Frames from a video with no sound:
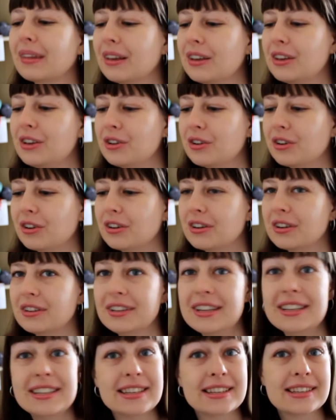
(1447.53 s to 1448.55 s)
your
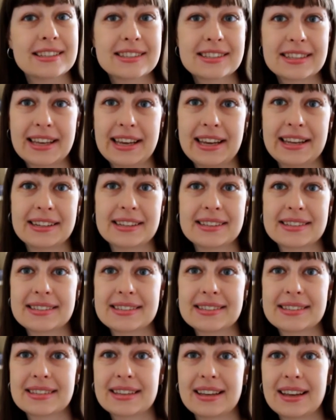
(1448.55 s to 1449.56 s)
knitting
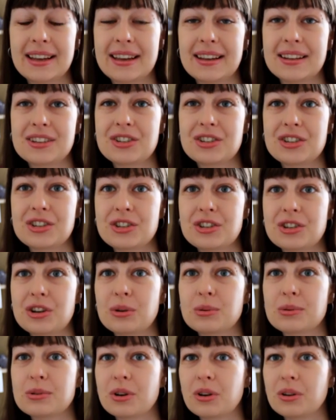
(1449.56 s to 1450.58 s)
skills. And she
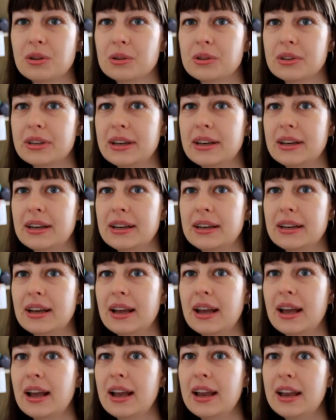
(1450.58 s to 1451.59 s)
shows all the
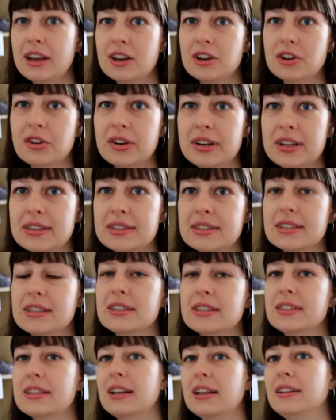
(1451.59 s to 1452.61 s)

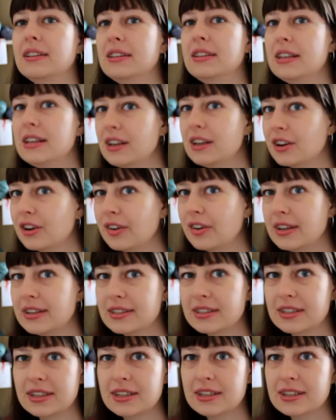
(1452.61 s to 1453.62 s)
increases and
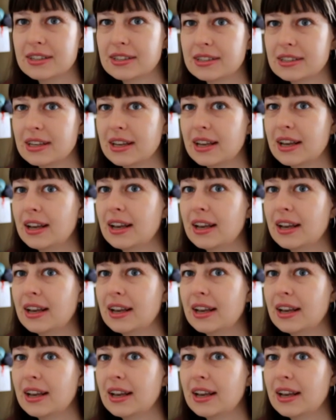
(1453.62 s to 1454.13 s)
decreases